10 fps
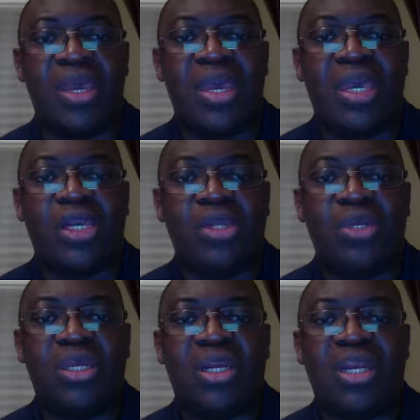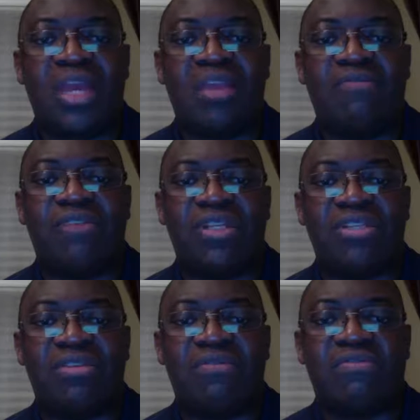including
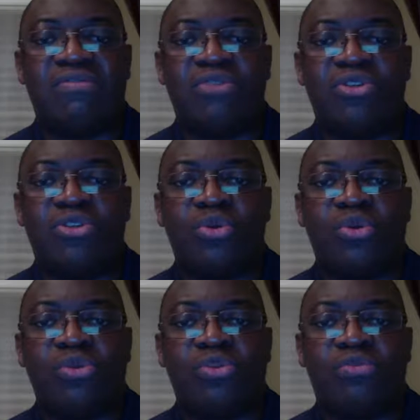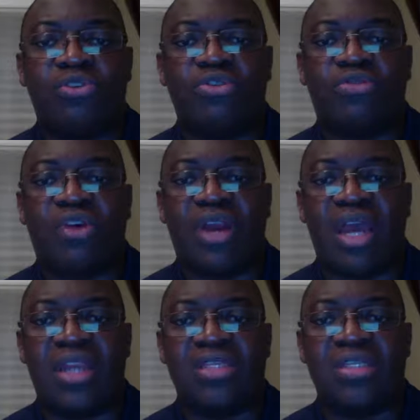non-invasive tools of two
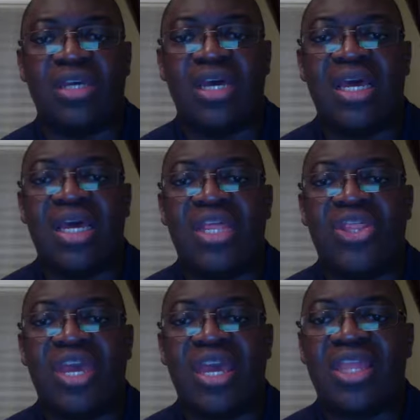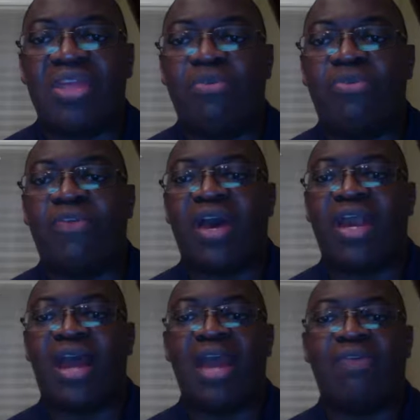varieties. They either provide
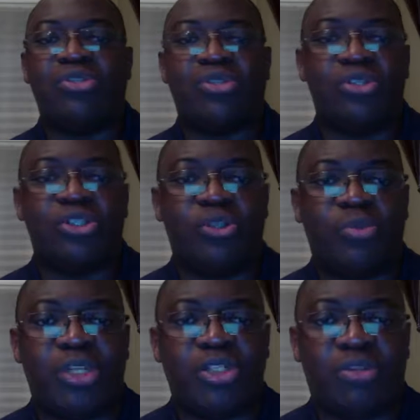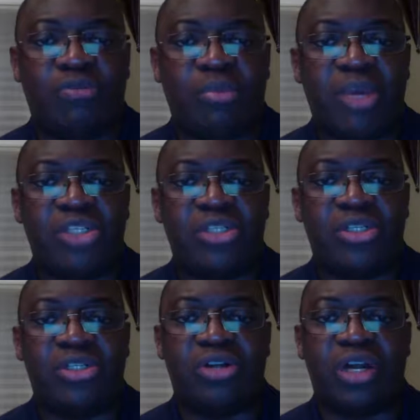high-resolution spatial
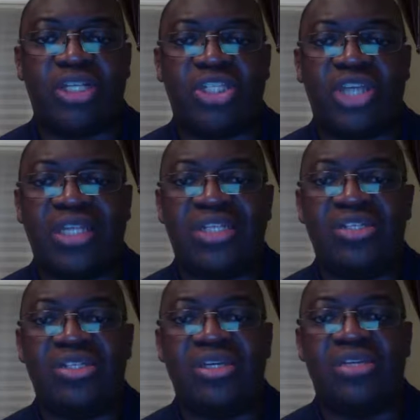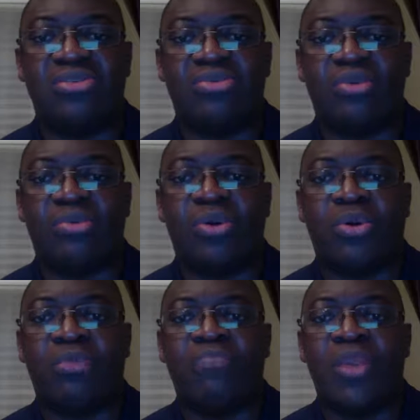information and track changes in
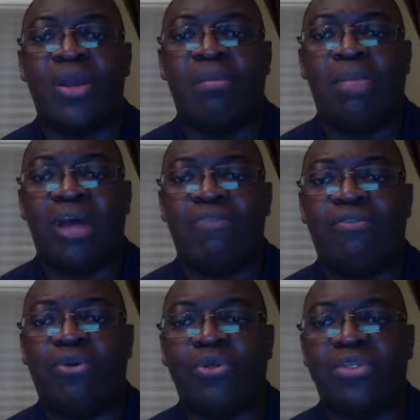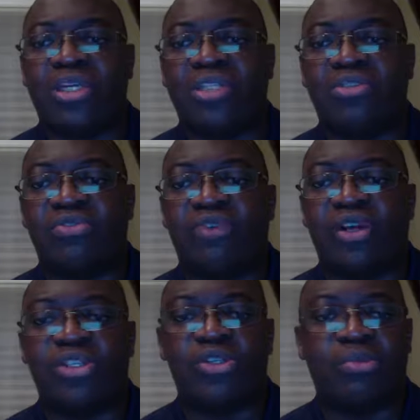cerebral blood flows, such as
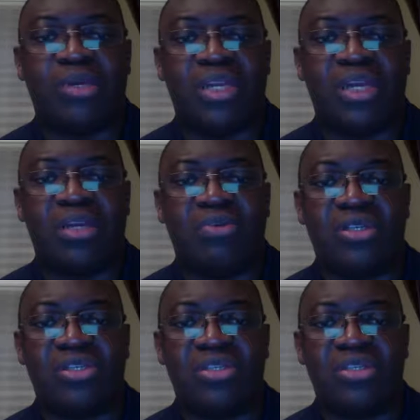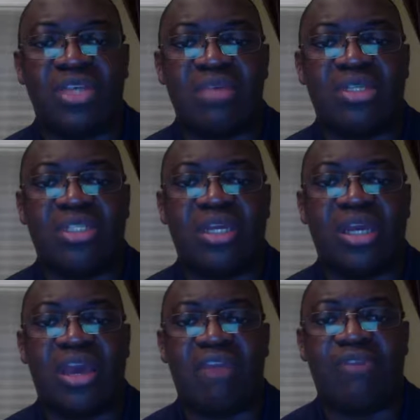functional magnetic resonance
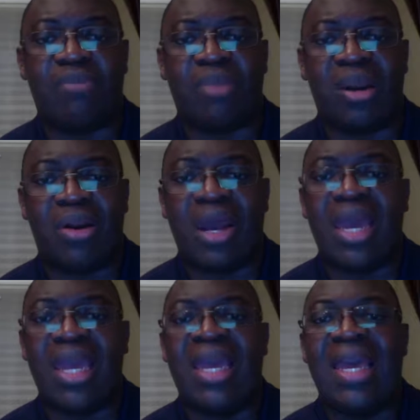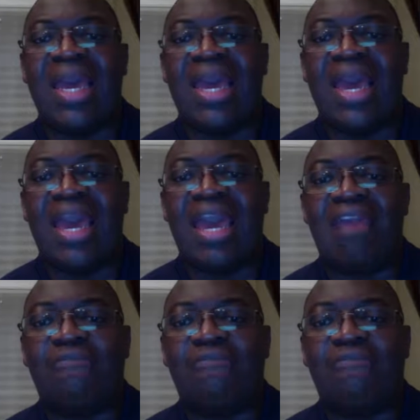imaging, fMRI, and